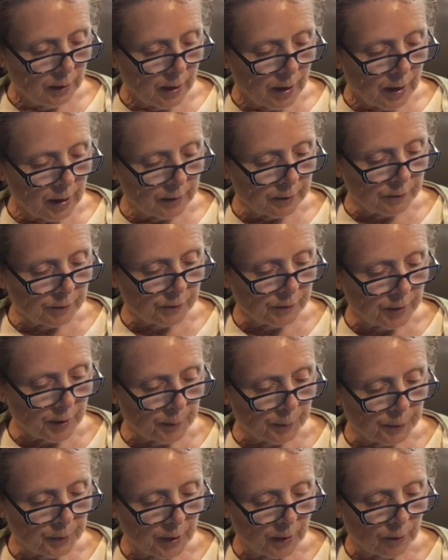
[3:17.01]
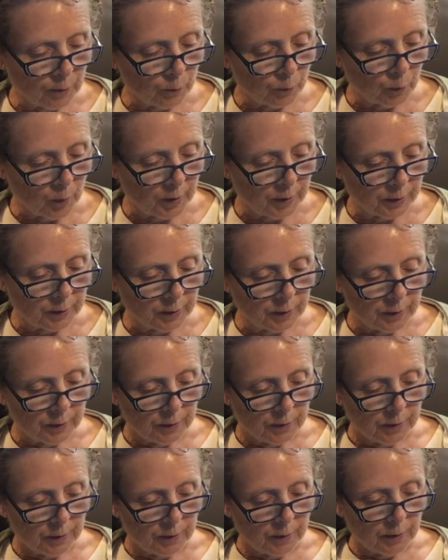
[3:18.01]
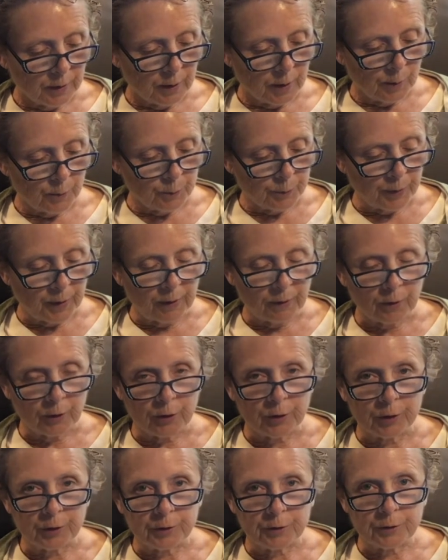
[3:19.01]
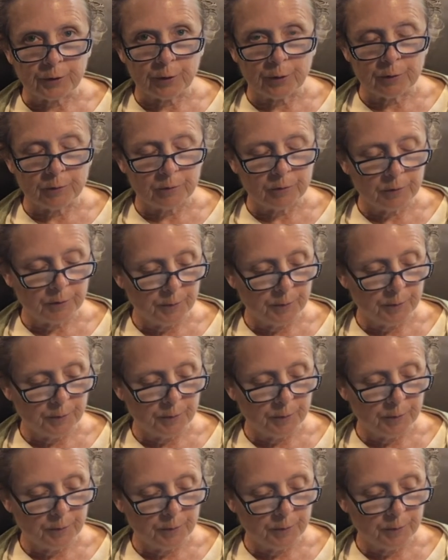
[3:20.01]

and slept on the rug by the cook stove.